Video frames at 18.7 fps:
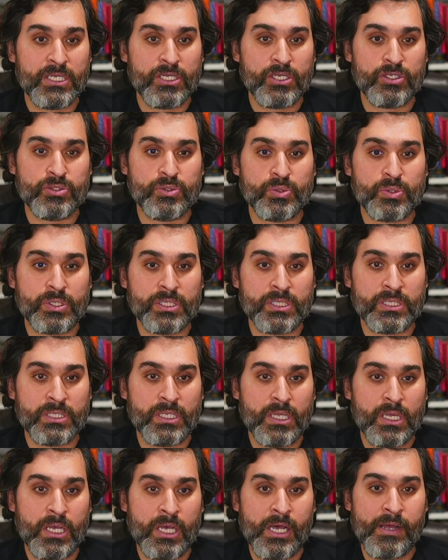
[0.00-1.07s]
you can,
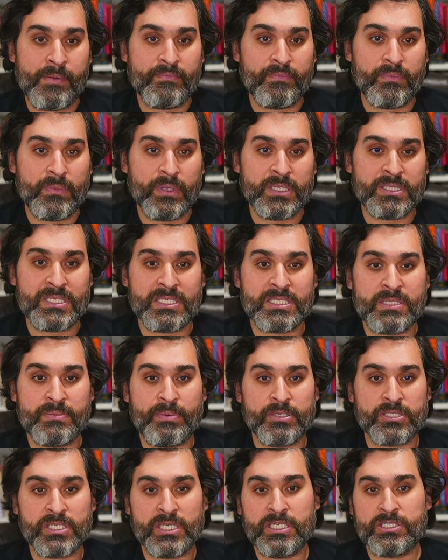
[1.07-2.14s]
it says
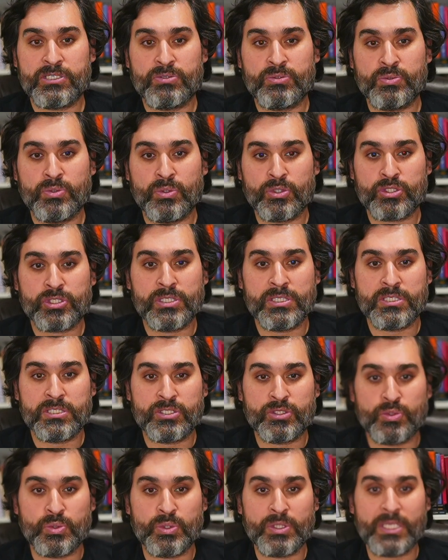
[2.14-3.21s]
deposit into
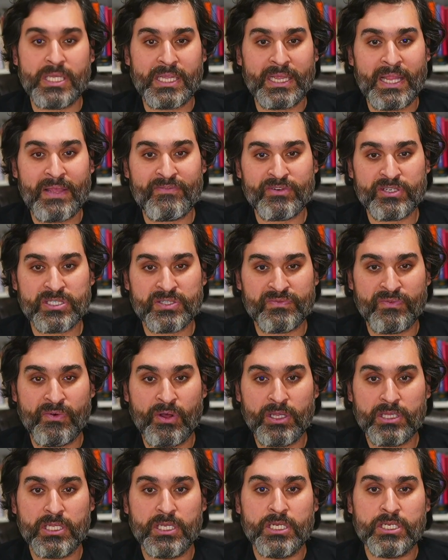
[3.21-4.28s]
Notional's unique leverage
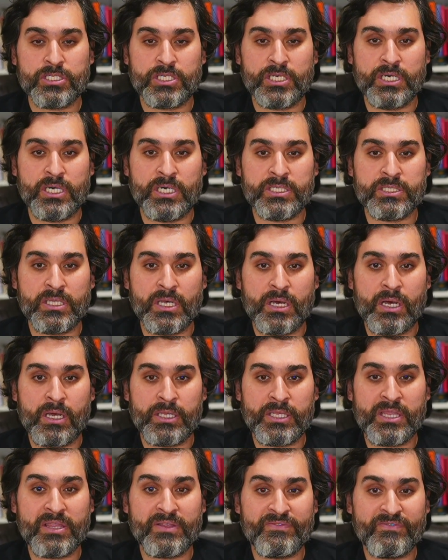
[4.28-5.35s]
vault to earn
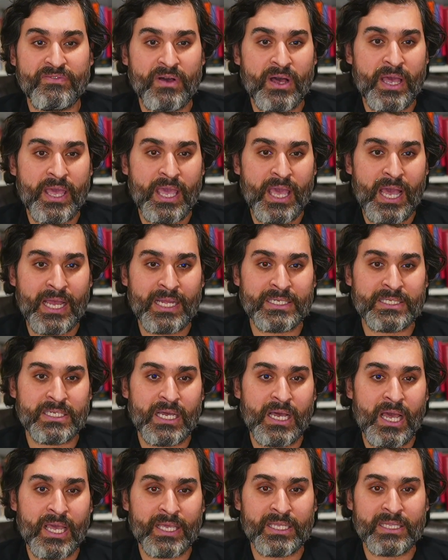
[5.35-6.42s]
ETHify and
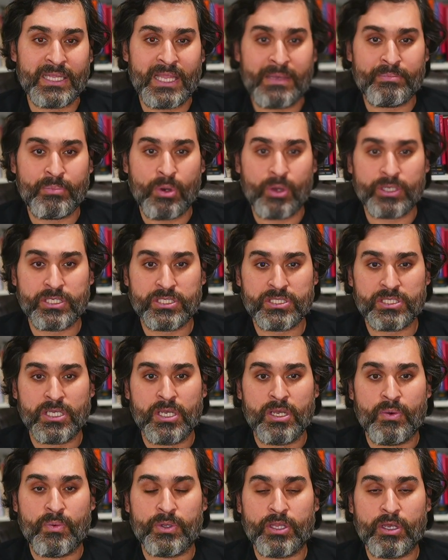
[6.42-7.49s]
Eigenlayer points
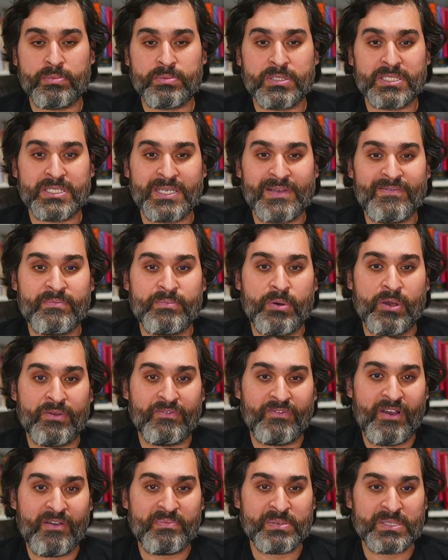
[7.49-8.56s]
with up to
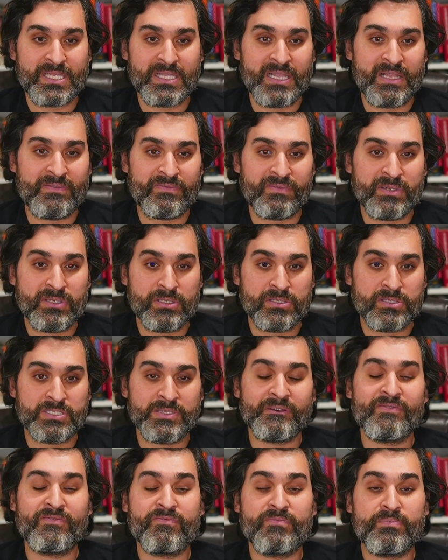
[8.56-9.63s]
7.5% leverage,
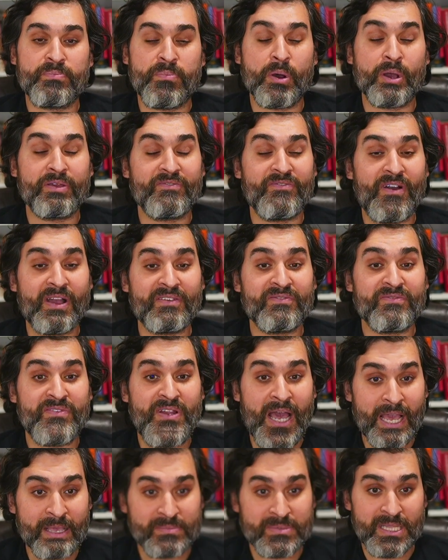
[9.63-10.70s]
7.5
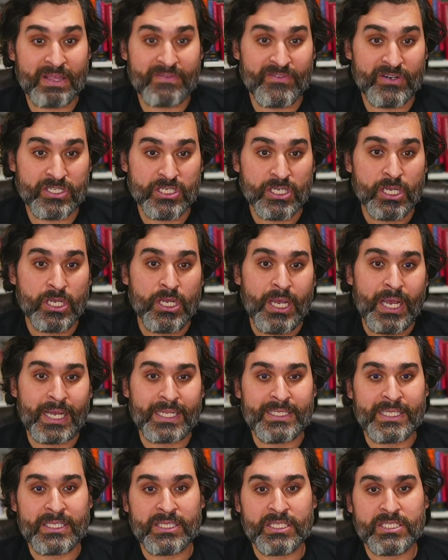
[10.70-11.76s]
times leverage. And
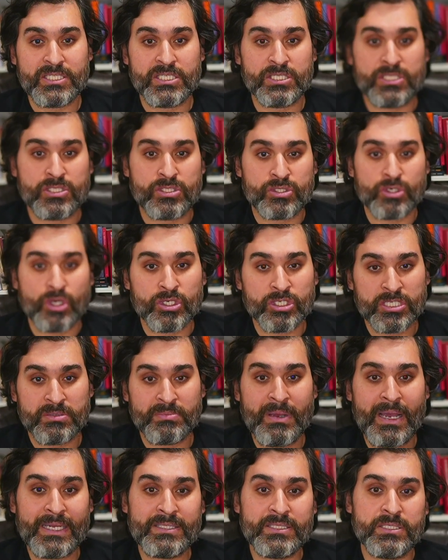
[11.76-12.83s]
then this is strong
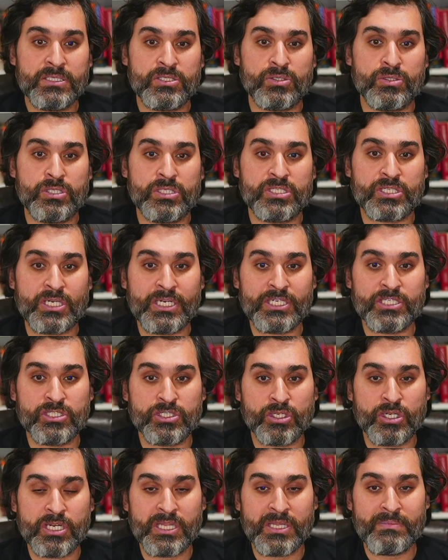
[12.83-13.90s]
demand. So this strategy is
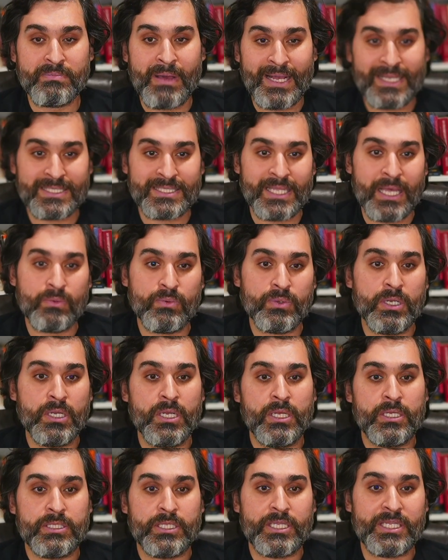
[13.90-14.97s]
currently maxed out.
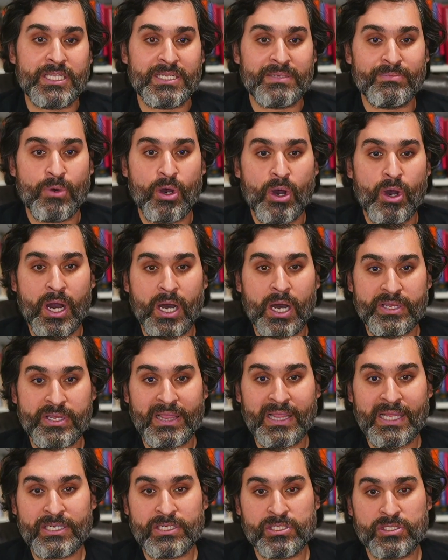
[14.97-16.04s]
They need more rETH
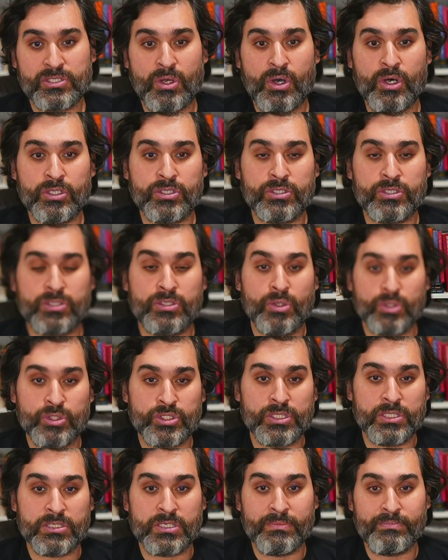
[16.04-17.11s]
lenders on
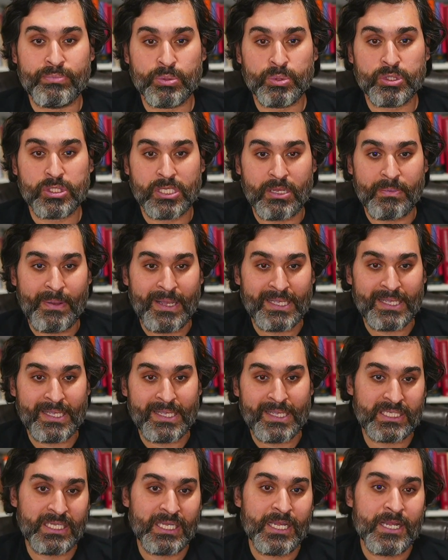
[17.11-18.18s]
Notional to boost the
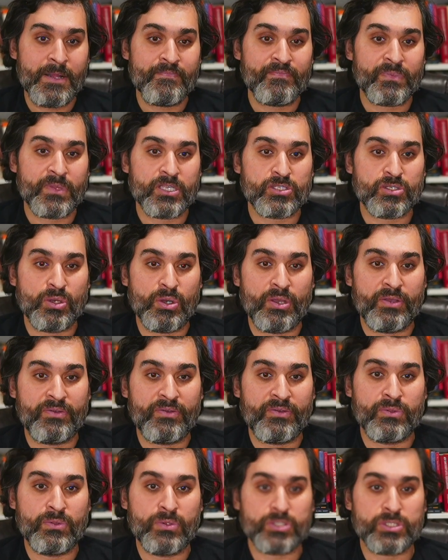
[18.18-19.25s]
capacity. So if
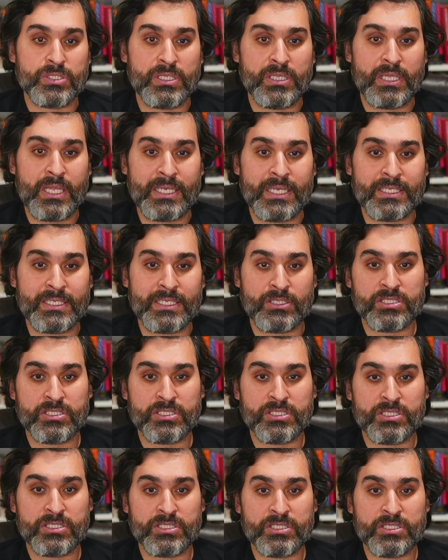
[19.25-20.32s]
Notional has lots of
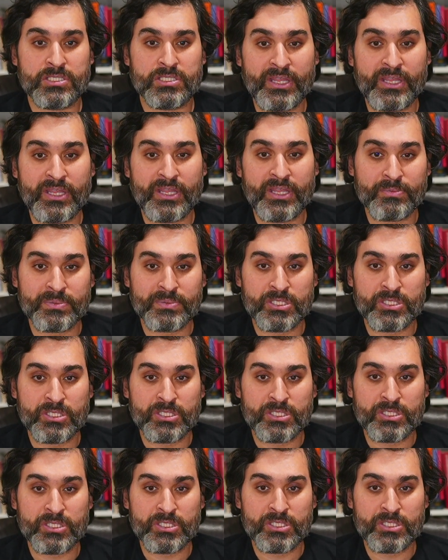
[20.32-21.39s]
rETH yield
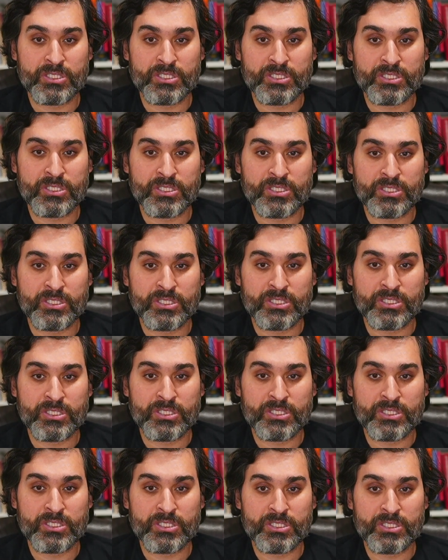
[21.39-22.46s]
opportunities, but they're still
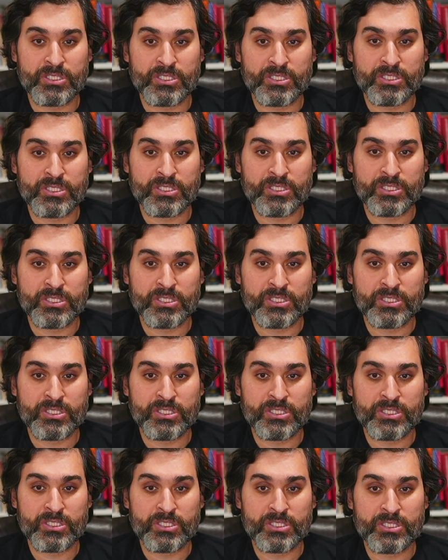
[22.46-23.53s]
bootstrapping, you're
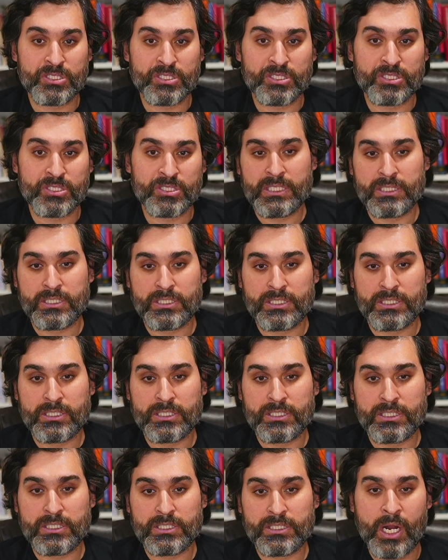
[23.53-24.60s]
looking for yield on
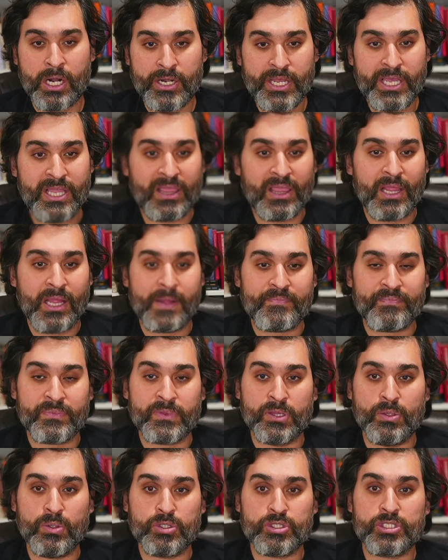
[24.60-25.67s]
your rETH,
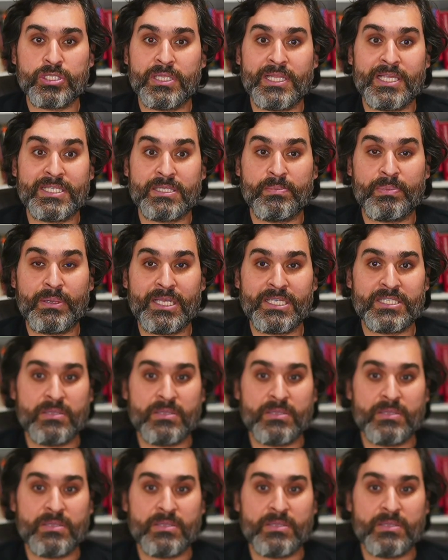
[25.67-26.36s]
Notional is the place to